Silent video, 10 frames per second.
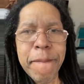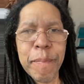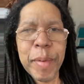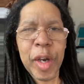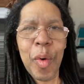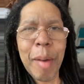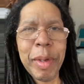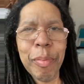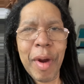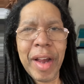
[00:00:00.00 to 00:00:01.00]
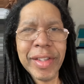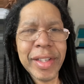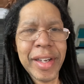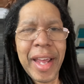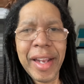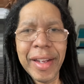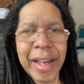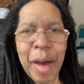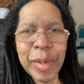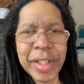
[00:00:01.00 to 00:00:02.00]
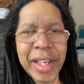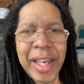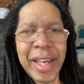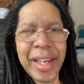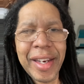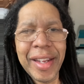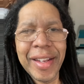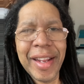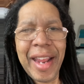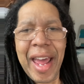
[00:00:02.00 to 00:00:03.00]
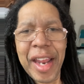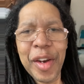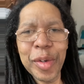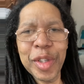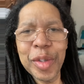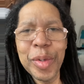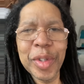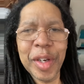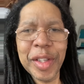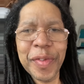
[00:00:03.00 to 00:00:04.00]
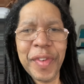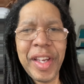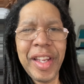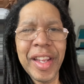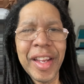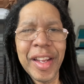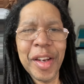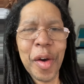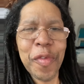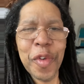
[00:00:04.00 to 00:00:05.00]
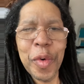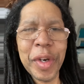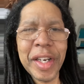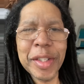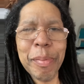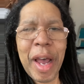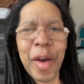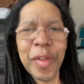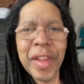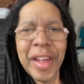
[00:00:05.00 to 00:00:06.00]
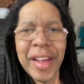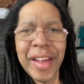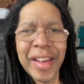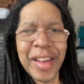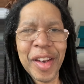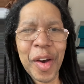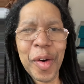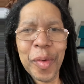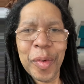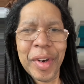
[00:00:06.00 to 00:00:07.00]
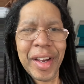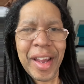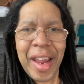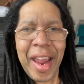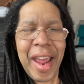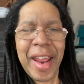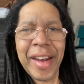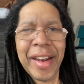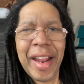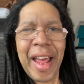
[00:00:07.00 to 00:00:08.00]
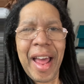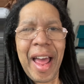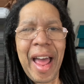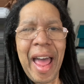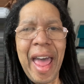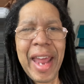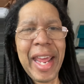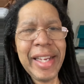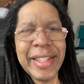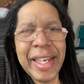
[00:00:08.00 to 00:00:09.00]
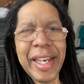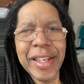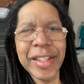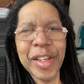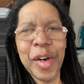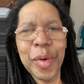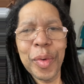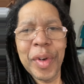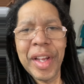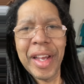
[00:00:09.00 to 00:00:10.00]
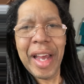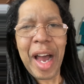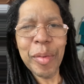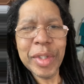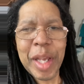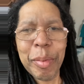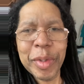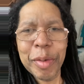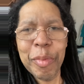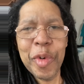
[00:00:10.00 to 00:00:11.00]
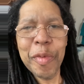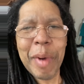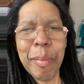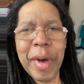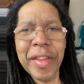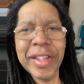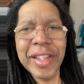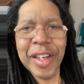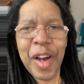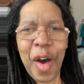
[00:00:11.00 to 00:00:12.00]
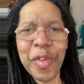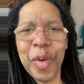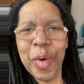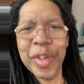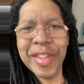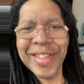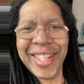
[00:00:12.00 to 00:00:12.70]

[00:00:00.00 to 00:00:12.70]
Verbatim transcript: But Kwame Brown said, hey, look, I was a kid that had no shoes on his feet, no food in his mouth, you know, and at 18 years old, I was able to move my mother to the golf course.